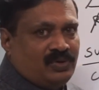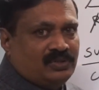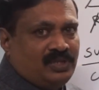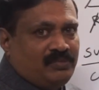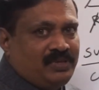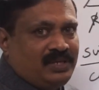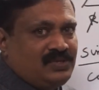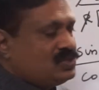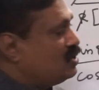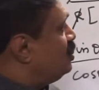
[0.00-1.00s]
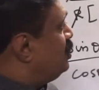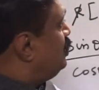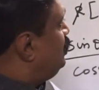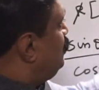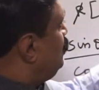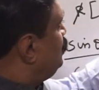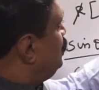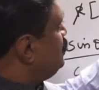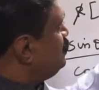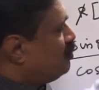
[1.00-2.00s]
That means due to
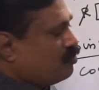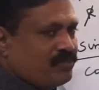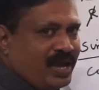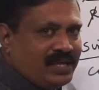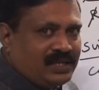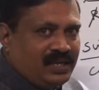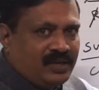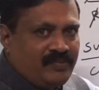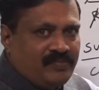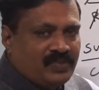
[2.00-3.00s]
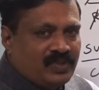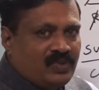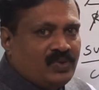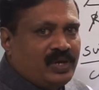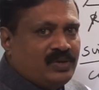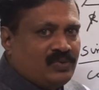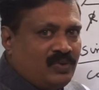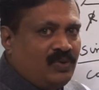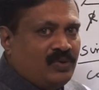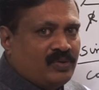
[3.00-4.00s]
this banking, you can
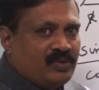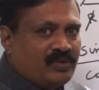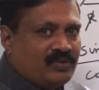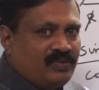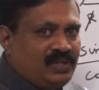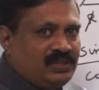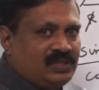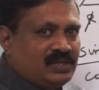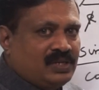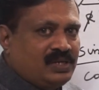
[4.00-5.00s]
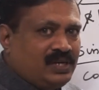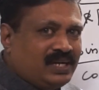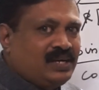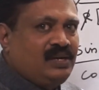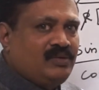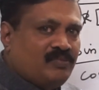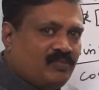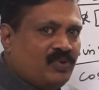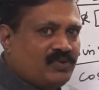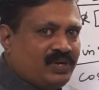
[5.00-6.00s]
go with little
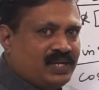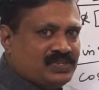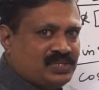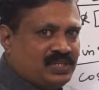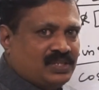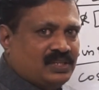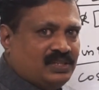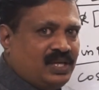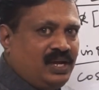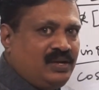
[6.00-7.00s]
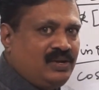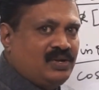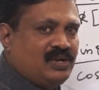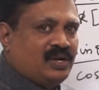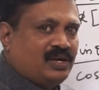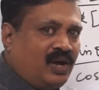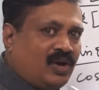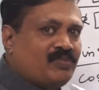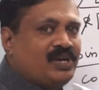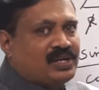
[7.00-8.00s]
more velocity than
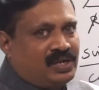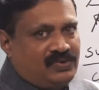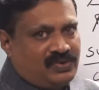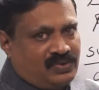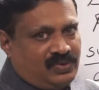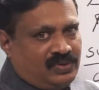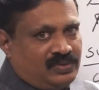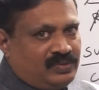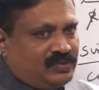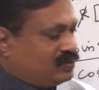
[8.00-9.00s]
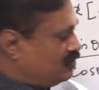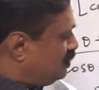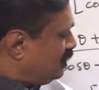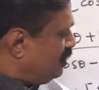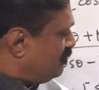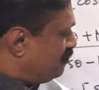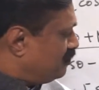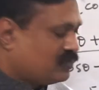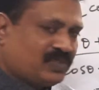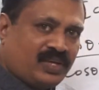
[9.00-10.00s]
normal curved road. Okay,
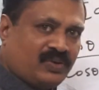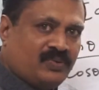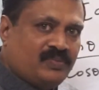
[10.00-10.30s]
thank you.